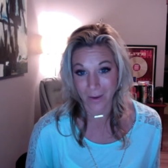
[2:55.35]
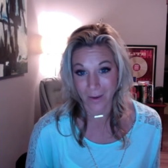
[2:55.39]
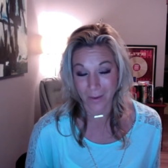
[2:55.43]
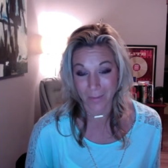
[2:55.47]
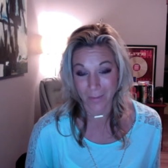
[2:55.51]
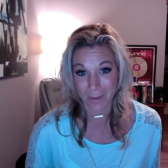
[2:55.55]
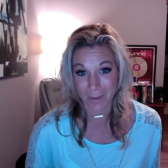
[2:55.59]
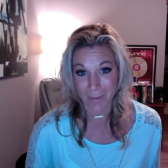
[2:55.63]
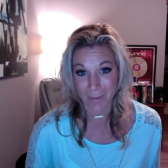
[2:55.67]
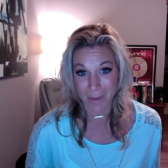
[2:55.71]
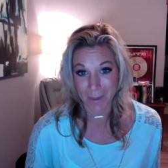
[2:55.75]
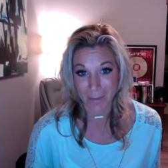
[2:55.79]
uh,
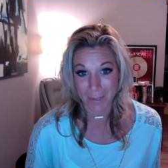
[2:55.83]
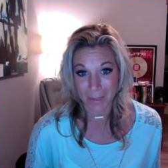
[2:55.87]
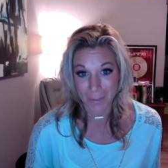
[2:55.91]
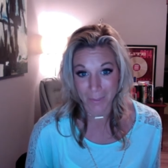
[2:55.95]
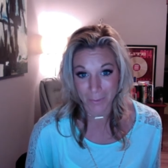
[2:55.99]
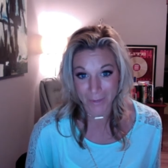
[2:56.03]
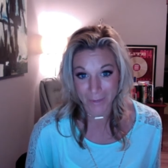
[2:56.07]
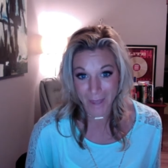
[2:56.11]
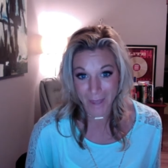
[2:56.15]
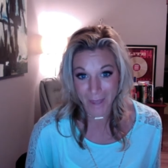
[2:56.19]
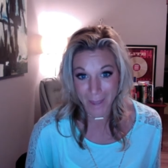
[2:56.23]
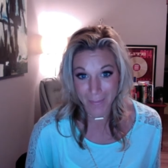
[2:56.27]
my babies
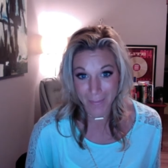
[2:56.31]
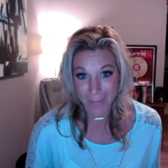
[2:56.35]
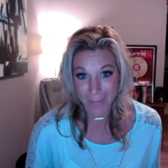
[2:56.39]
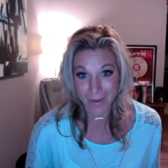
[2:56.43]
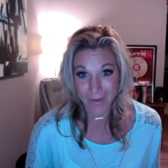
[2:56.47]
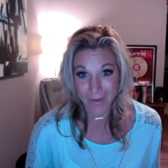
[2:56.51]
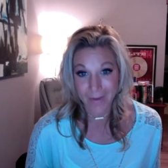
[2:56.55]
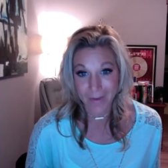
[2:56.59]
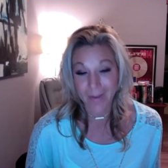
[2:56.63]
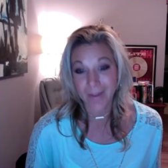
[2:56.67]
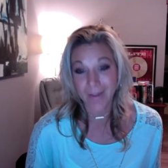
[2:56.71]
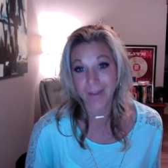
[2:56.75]
were
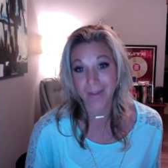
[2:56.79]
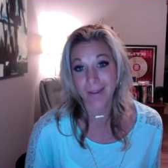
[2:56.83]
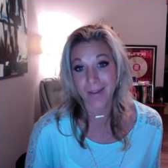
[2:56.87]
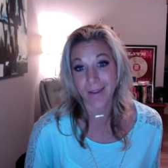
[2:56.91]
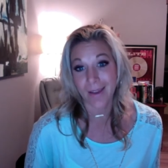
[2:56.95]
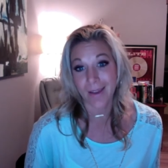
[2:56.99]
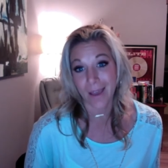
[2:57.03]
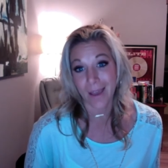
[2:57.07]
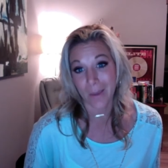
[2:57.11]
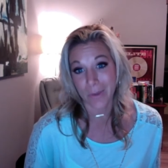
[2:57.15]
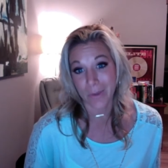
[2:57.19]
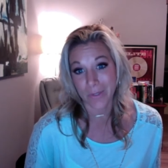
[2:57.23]
napping,
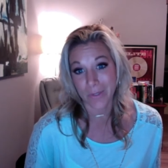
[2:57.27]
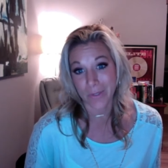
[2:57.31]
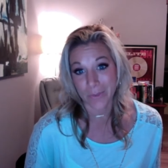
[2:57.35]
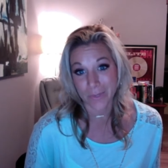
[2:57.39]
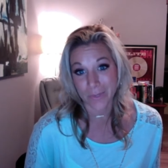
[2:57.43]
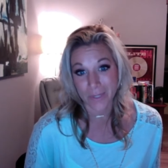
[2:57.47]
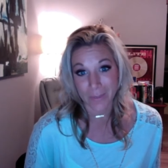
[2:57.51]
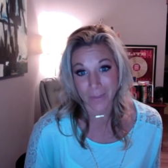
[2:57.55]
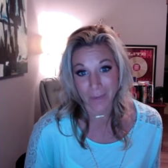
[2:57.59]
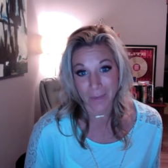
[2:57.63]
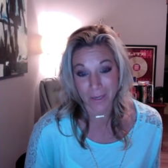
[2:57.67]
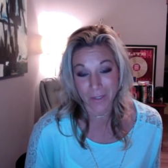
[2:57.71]
I would do
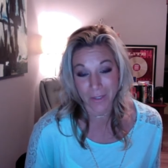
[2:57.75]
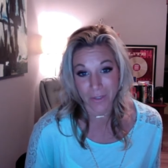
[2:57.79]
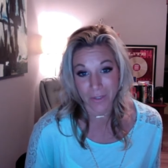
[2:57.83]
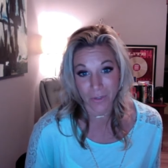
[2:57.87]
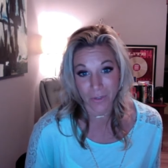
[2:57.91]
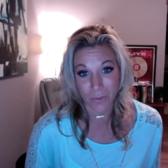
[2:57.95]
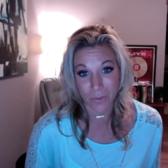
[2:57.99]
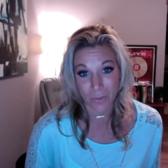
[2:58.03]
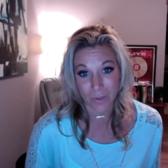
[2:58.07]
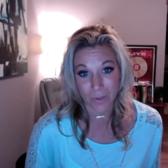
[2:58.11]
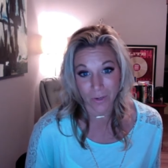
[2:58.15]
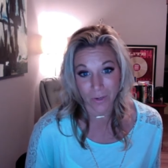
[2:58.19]
some
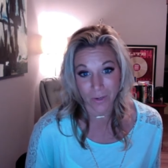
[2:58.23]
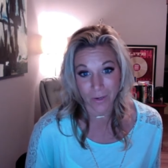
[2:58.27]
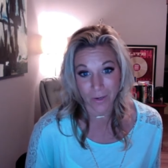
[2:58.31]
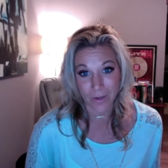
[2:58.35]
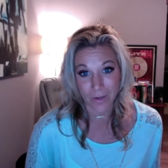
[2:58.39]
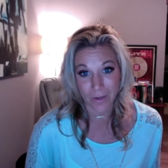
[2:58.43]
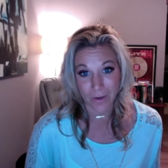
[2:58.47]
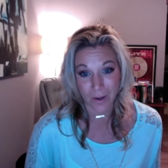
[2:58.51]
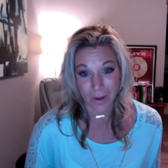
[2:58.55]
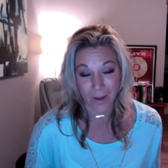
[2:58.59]
extra work.